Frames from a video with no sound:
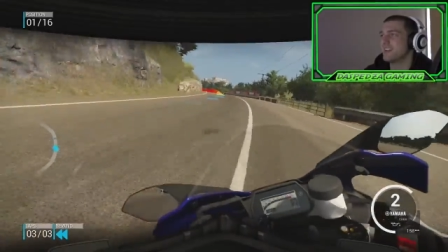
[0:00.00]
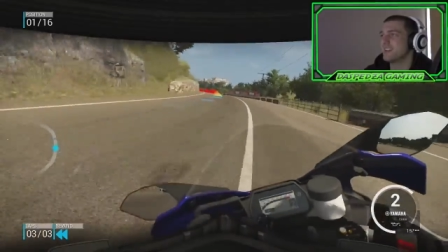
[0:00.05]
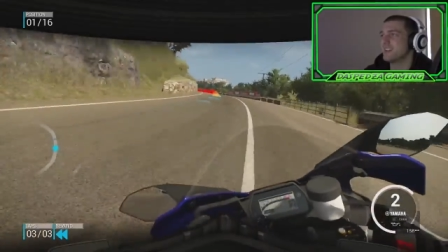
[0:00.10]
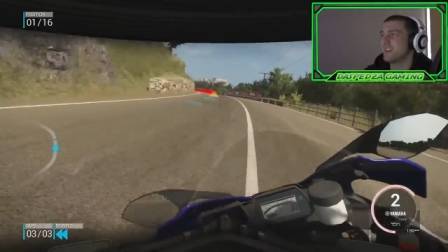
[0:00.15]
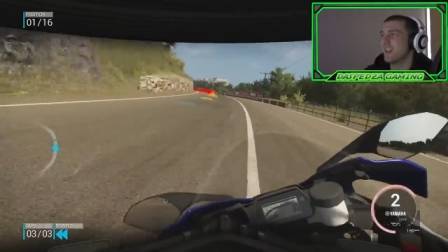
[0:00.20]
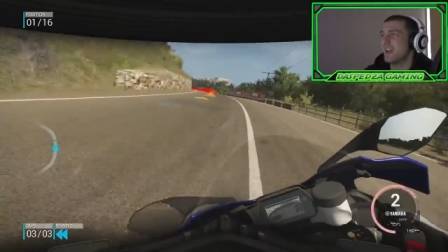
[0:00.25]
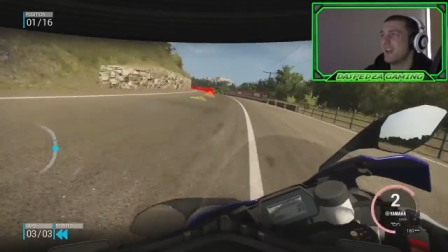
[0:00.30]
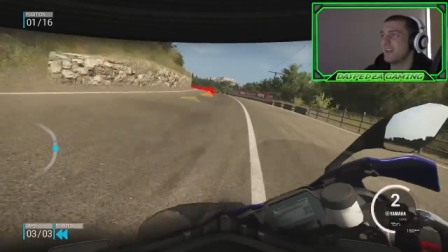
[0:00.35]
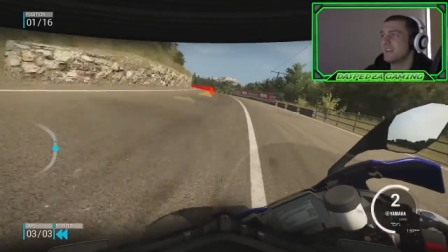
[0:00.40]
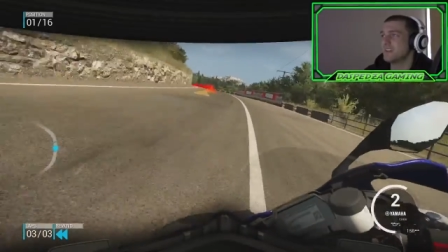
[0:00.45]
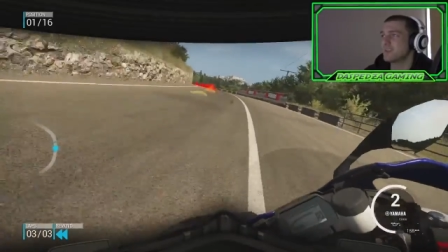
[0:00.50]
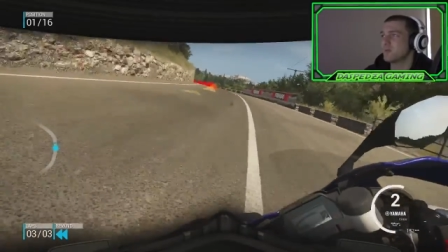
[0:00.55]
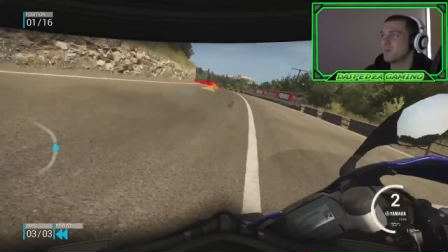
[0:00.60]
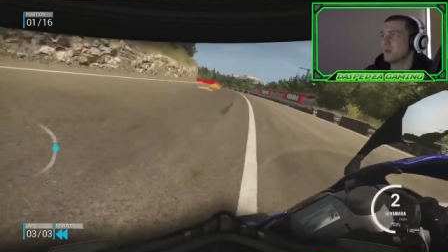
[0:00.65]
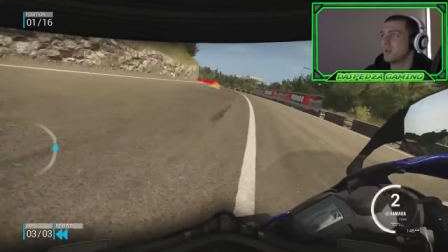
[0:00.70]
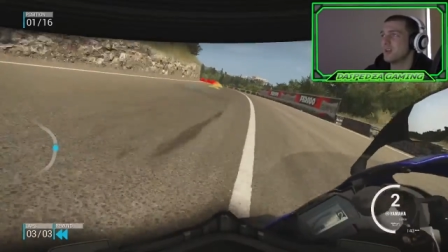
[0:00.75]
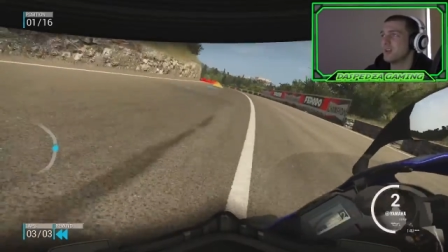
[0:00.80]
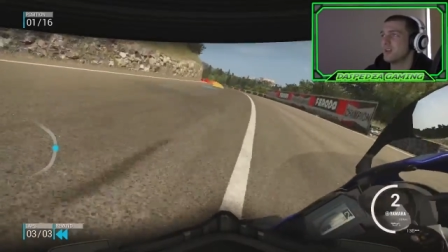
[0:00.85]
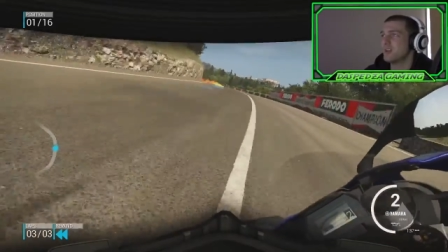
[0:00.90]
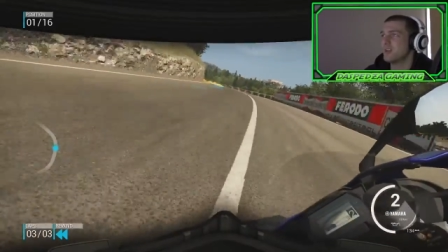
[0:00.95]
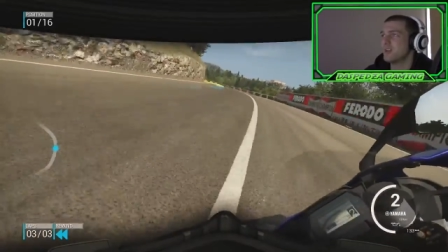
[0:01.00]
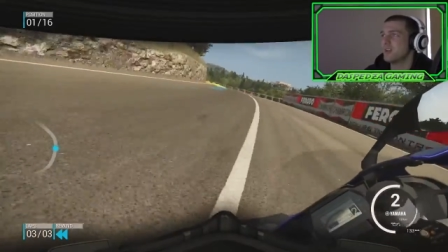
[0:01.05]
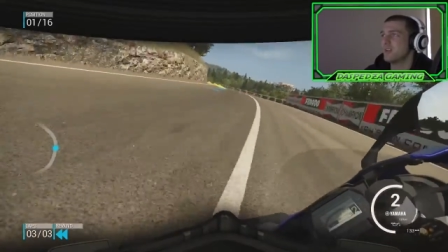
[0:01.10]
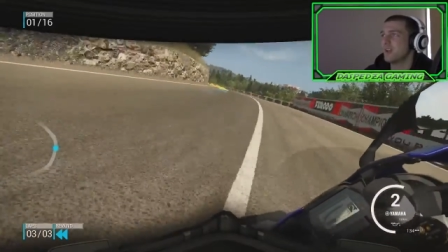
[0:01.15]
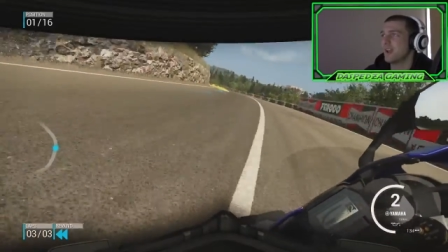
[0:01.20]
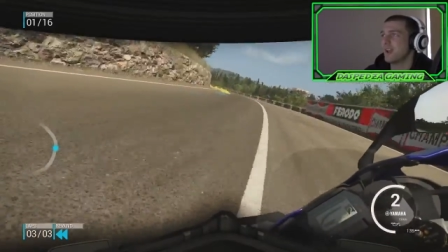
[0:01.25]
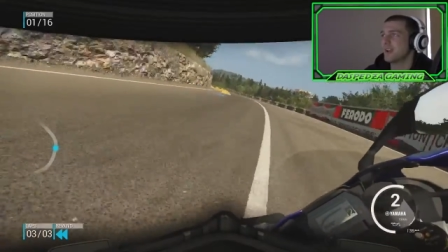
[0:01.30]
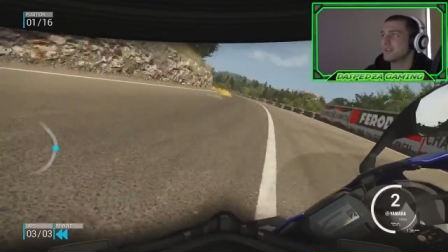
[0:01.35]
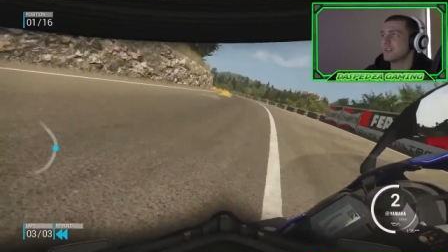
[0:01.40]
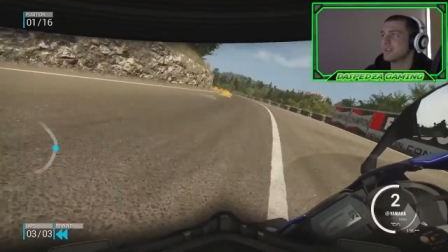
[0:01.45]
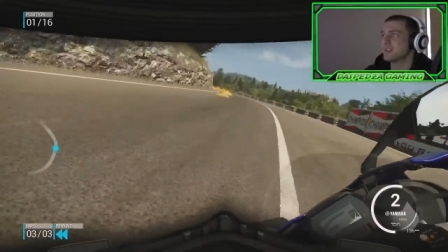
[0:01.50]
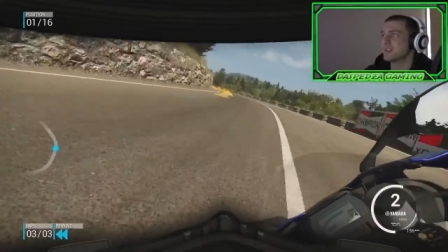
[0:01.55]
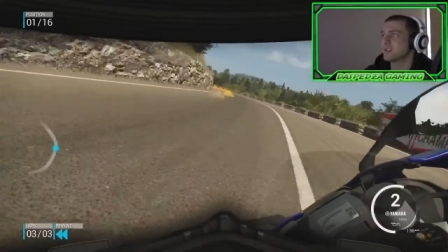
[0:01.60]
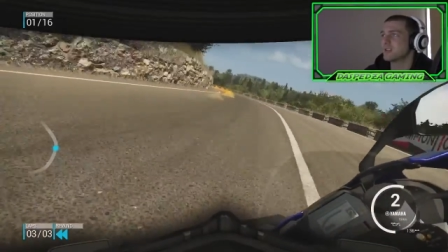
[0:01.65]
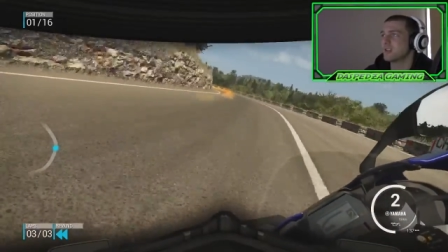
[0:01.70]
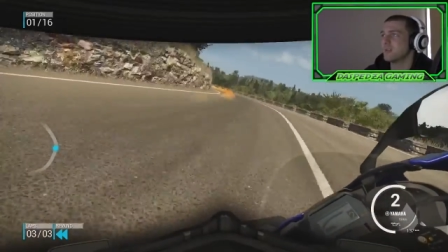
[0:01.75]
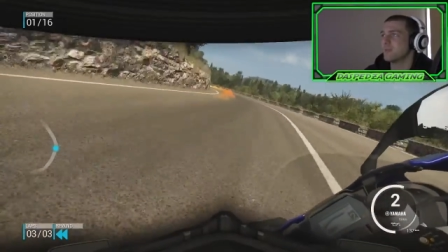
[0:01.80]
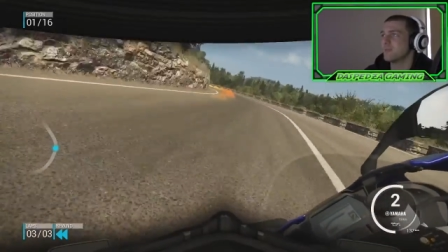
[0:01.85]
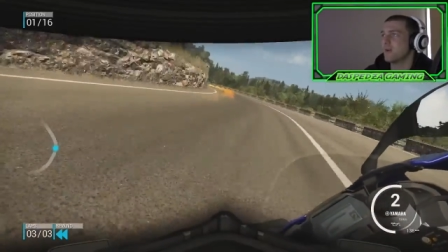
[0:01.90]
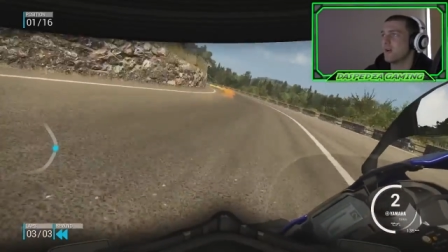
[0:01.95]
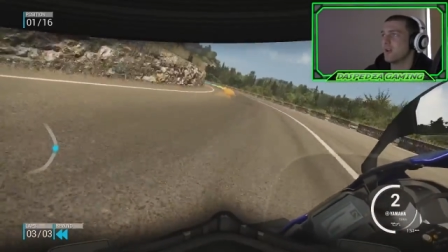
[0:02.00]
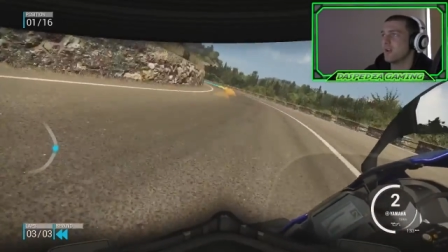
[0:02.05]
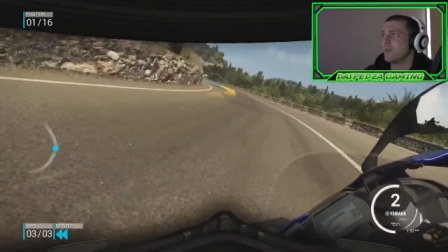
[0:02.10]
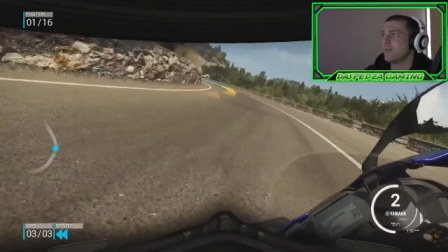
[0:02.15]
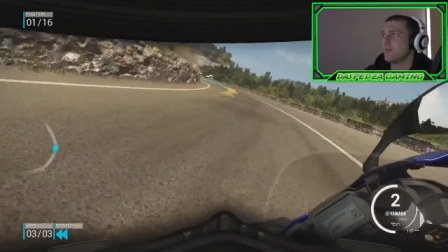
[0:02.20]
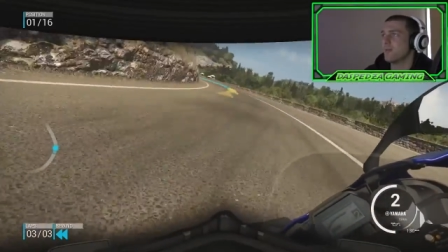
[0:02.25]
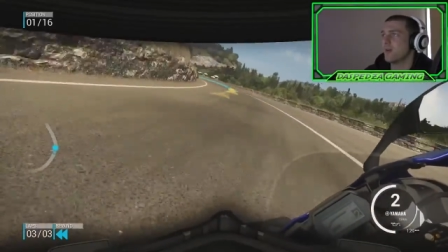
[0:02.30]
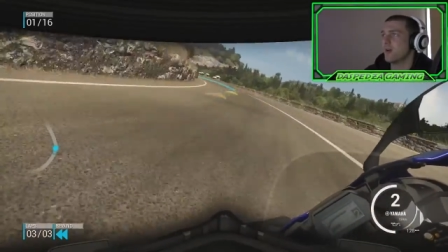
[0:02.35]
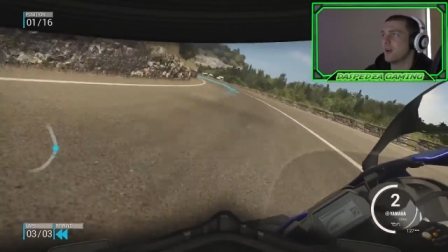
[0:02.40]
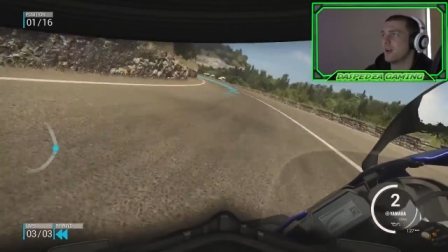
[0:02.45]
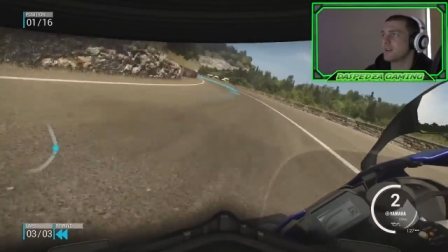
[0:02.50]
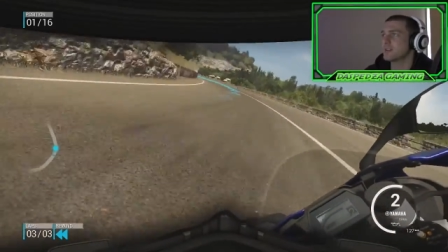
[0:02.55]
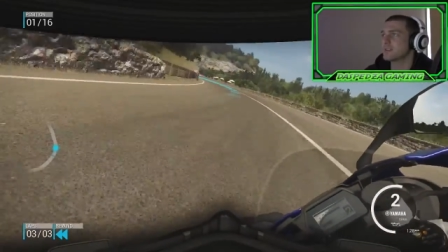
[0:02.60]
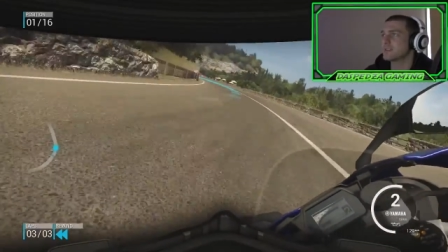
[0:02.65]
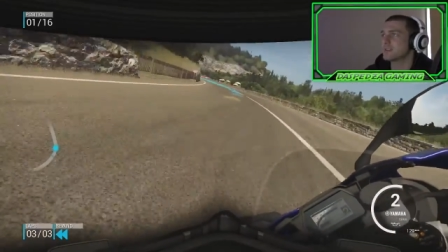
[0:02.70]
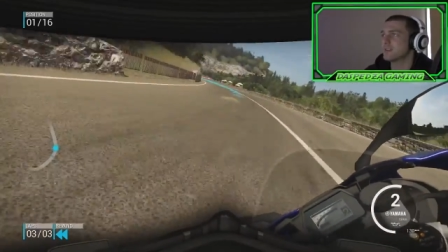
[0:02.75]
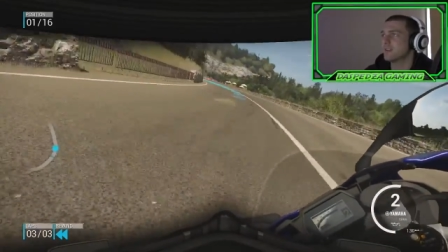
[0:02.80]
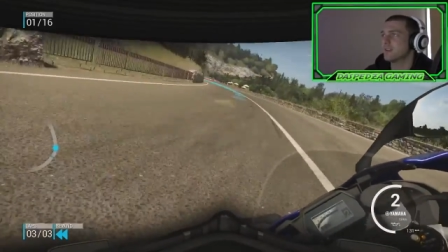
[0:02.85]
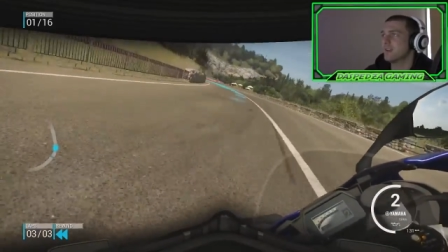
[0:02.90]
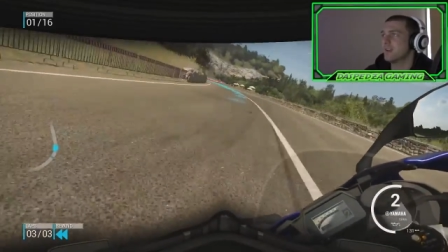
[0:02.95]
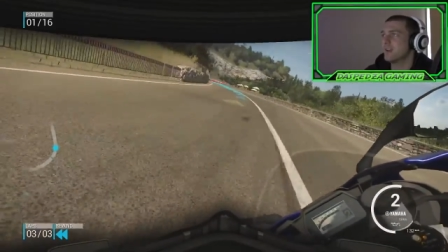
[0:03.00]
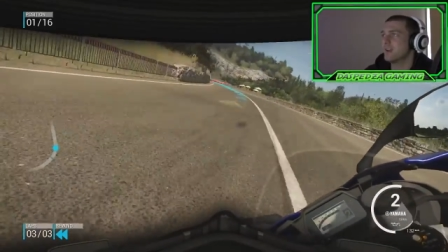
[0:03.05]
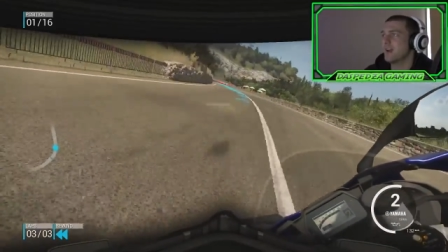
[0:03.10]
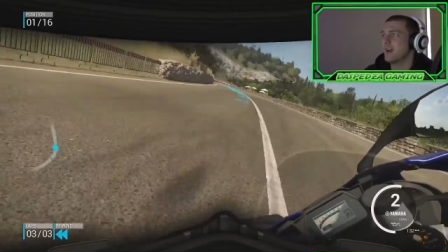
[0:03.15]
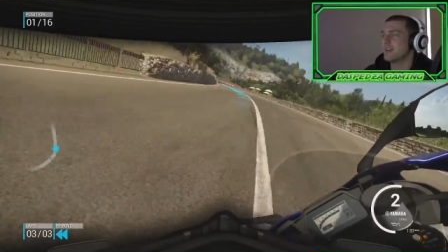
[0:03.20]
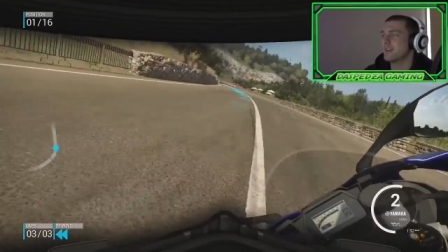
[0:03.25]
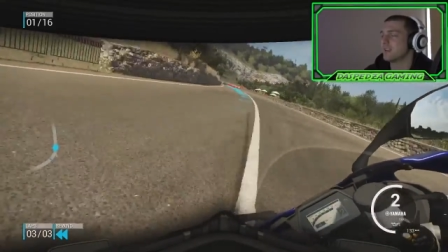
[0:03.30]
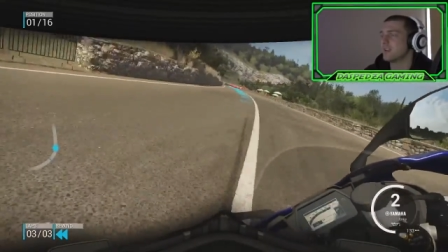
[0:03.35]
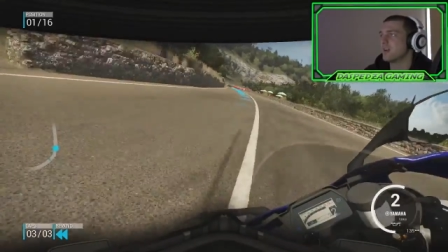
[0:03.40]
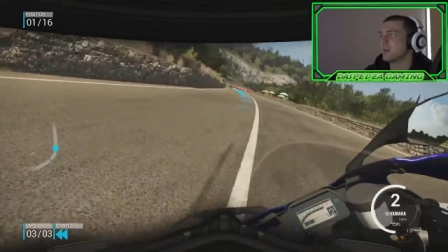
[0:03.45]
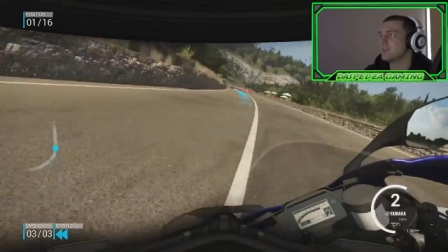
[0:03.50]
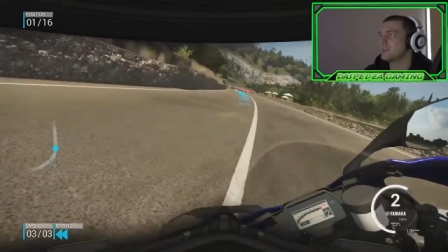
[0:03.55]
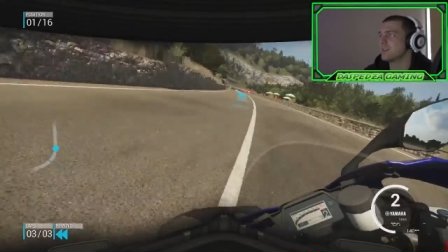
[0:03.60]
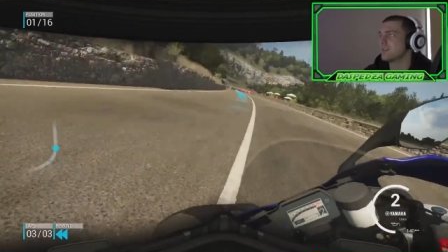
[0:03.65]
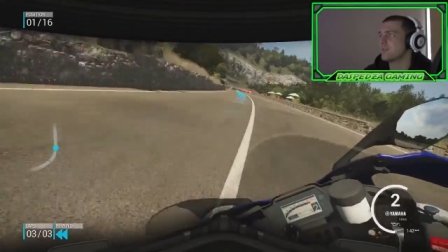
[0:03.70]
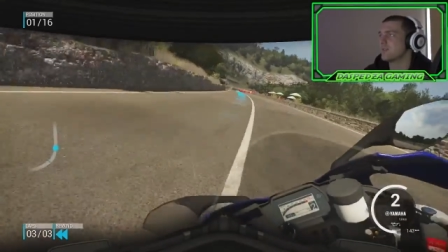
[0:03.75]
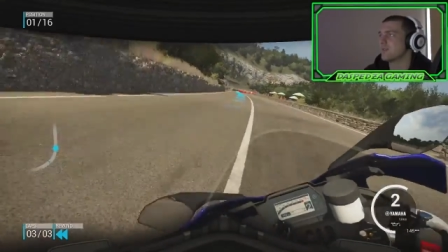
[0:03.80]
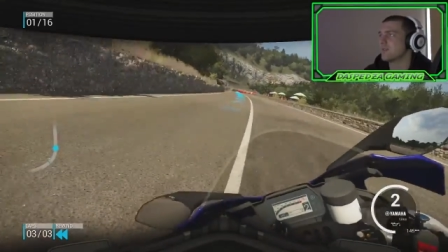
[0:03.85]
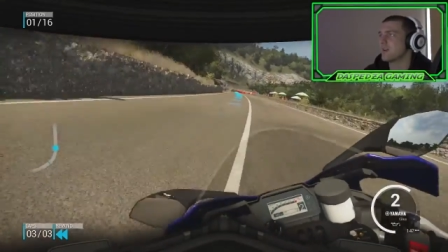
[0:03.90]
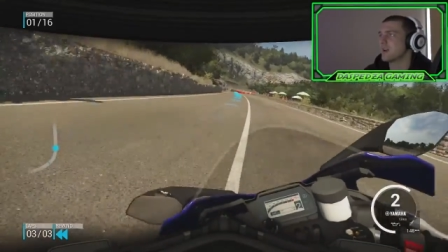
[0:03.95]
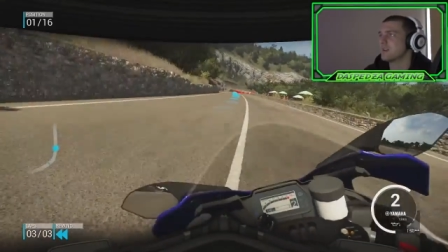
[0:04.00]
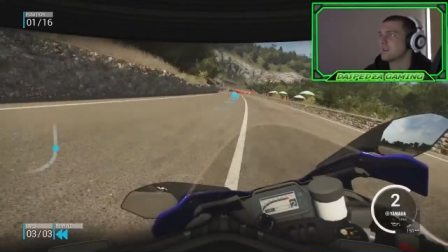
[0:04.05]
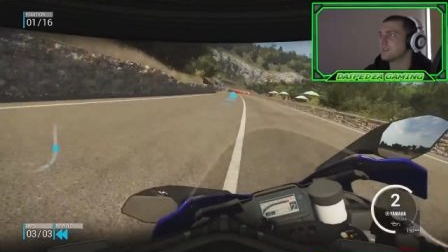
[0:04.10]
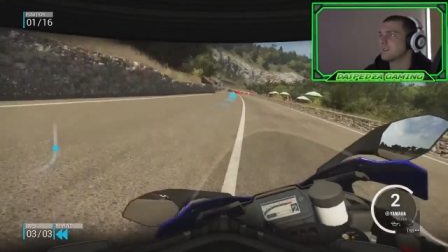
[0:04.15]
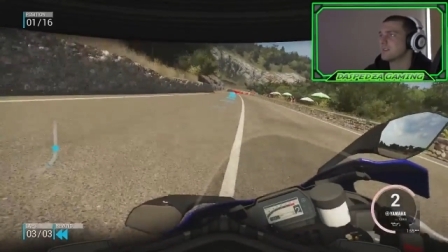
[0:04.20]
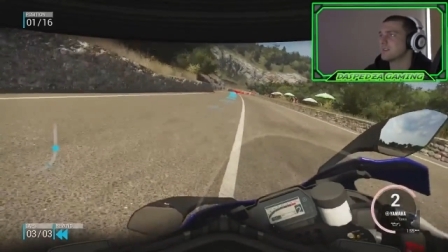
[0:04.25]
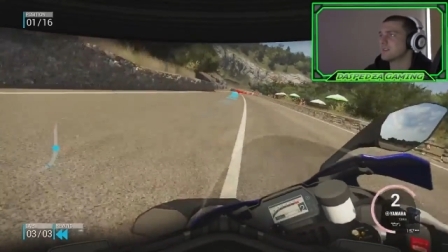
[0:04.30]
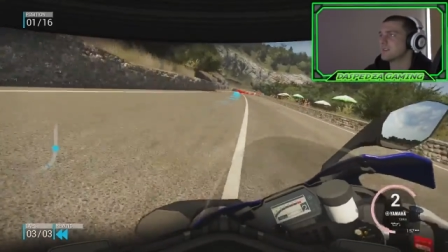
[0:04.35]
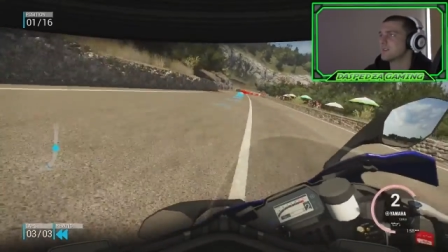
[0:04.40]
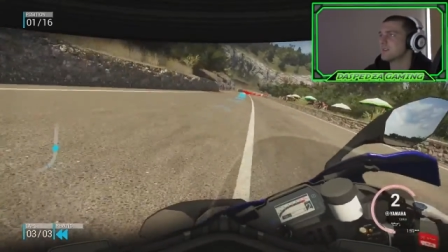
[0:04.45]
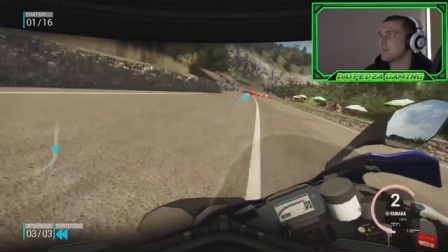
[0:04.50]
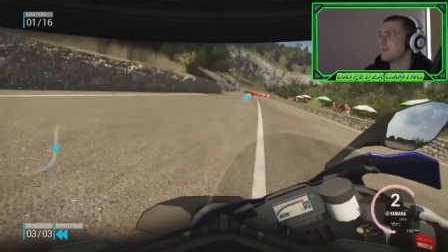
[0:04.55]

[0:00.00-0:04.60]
Last one you had to actually buy your bikes I think go in different races.